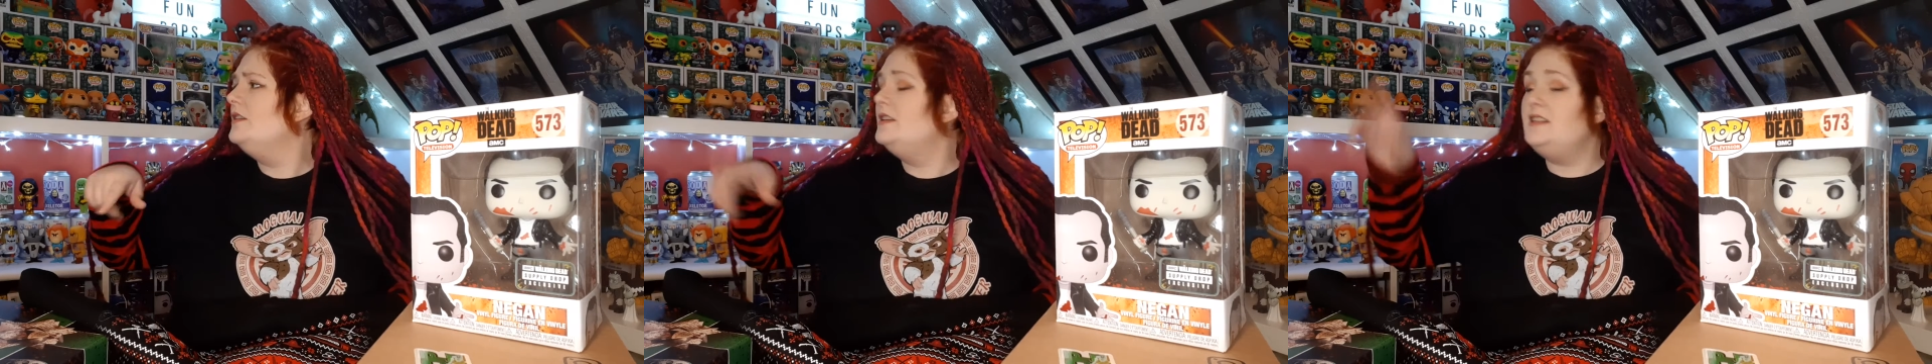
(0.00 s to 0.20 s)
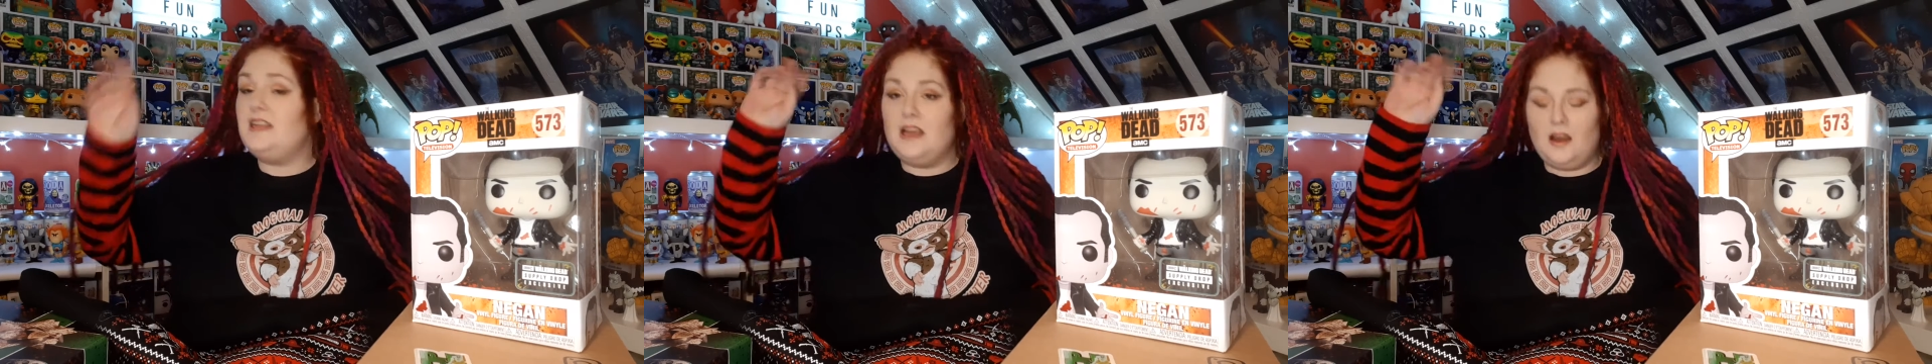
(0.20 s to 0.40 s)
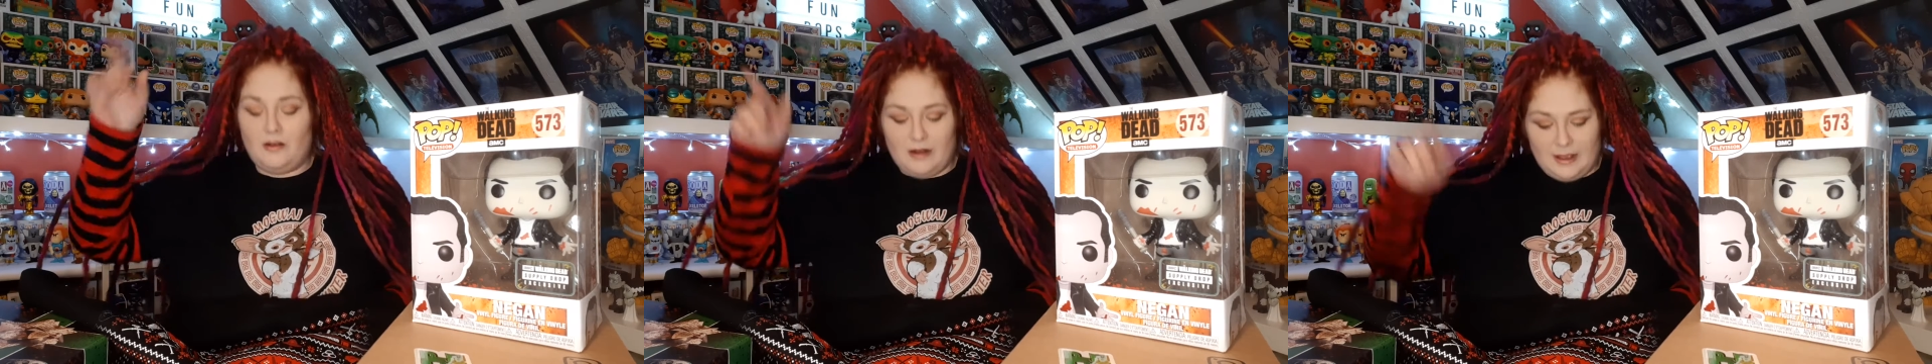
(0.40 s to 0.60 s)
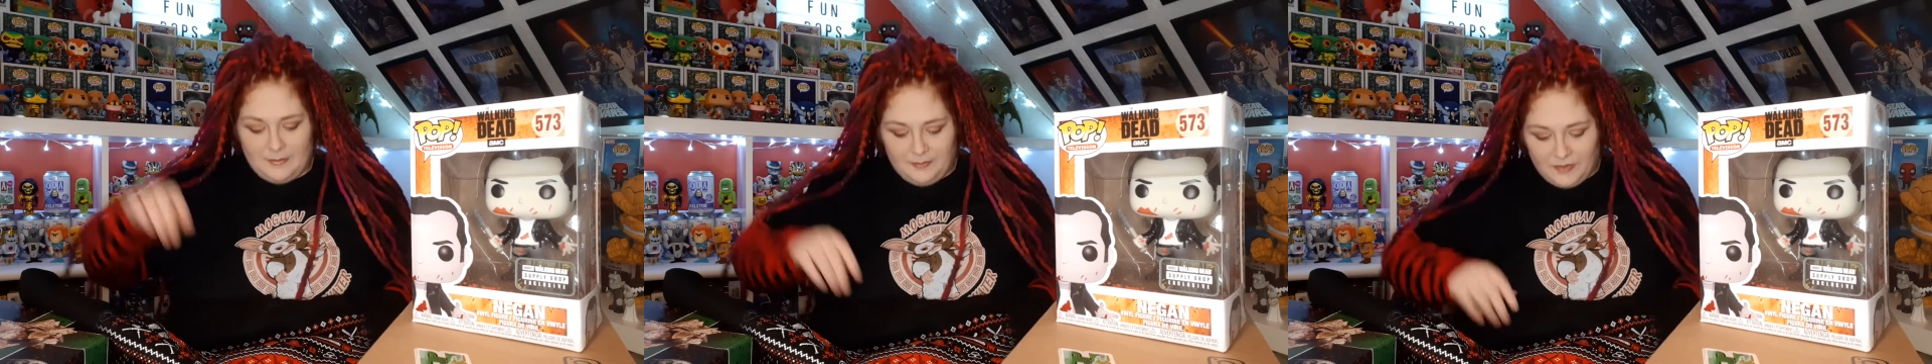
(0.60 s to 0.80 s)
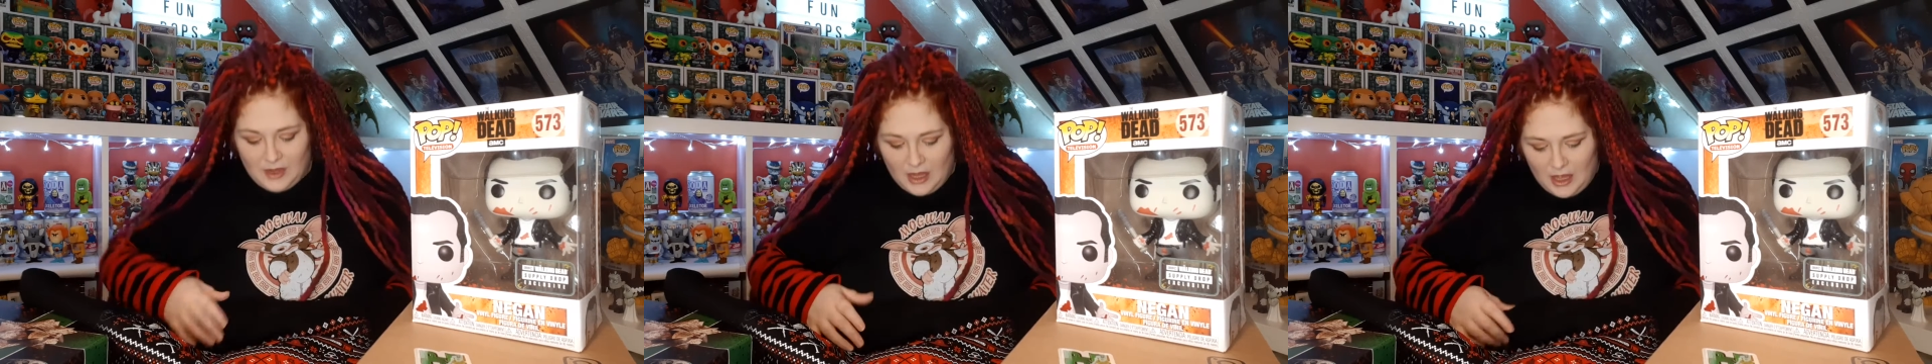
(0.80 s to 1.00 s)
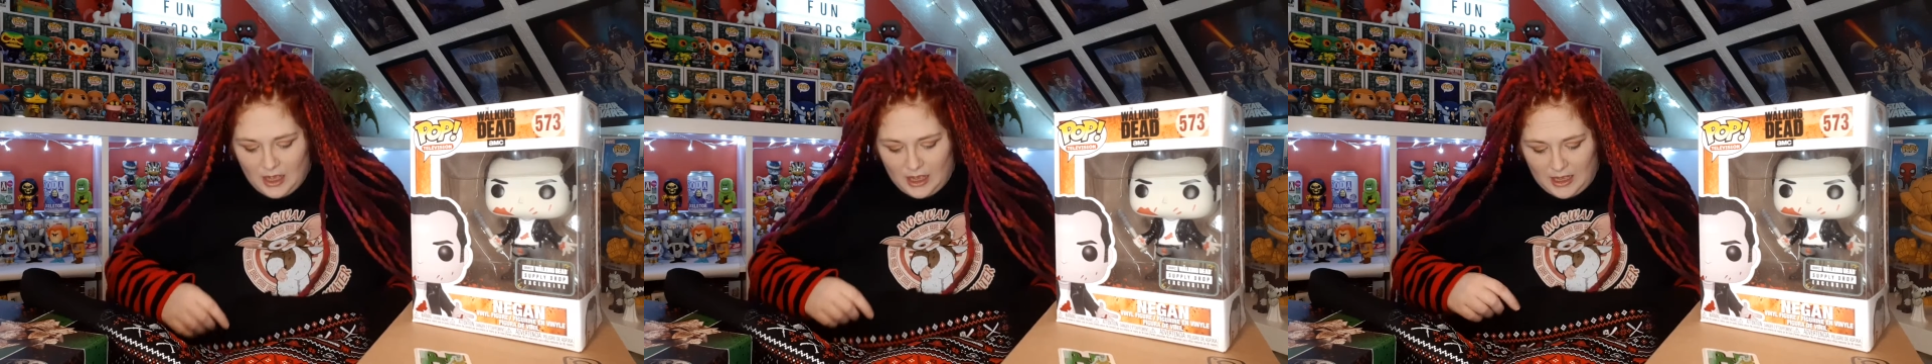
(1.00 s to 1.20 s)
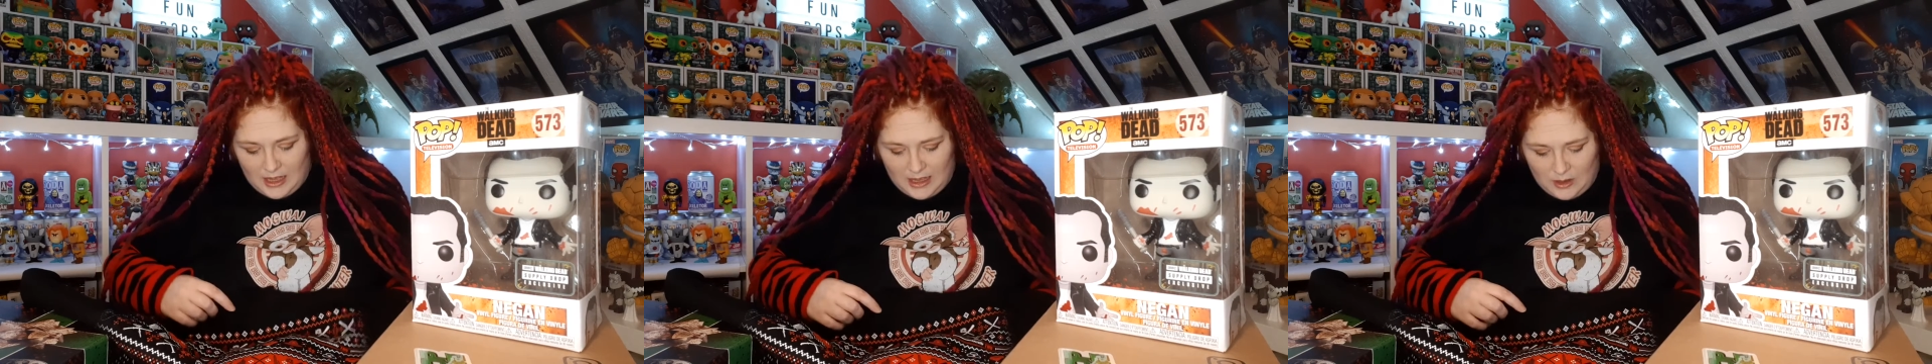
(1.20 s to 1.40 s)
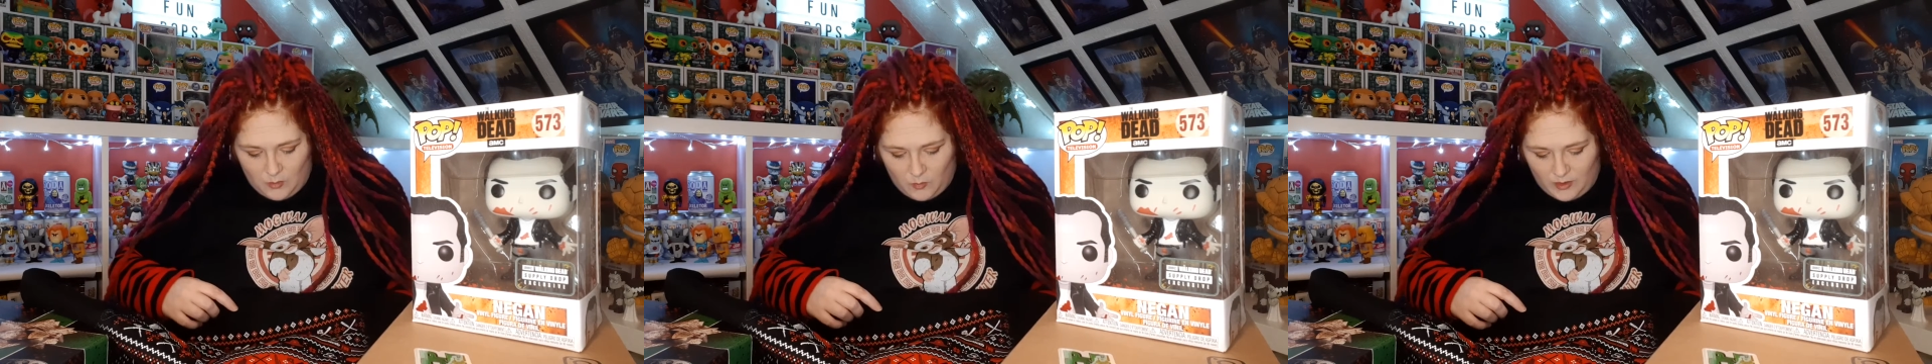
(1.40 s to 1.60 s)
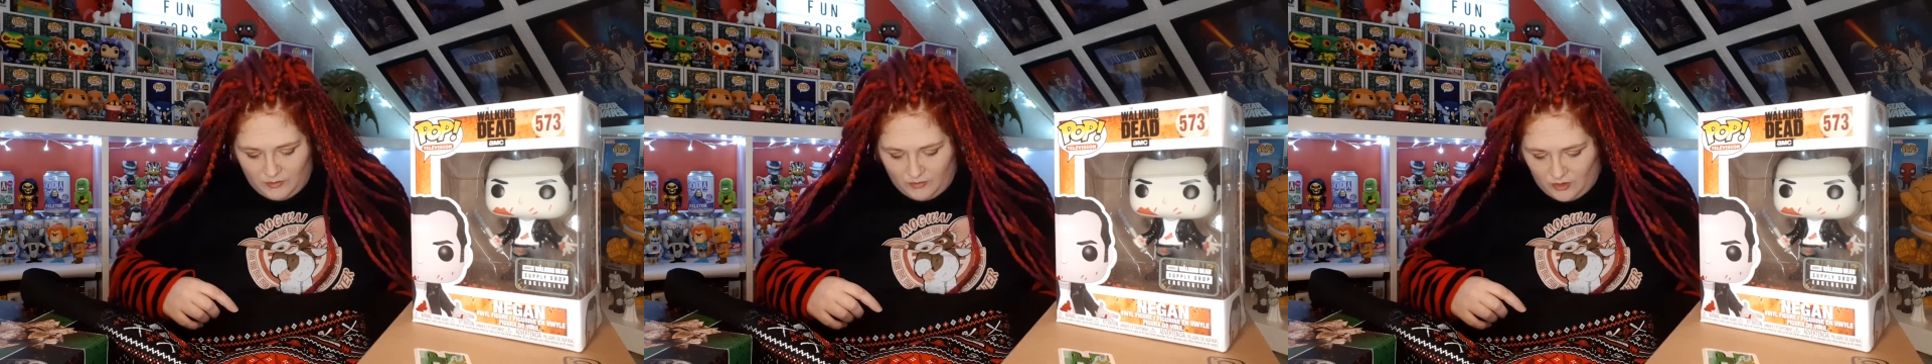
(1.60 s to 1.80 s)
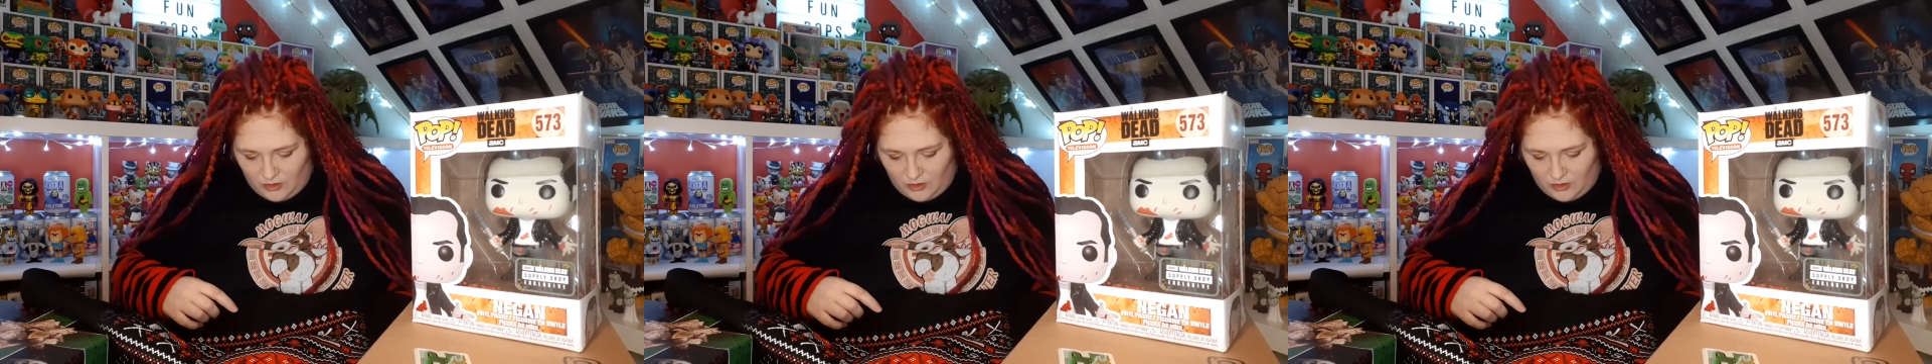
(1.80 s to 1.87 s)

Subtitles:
The CRM. We've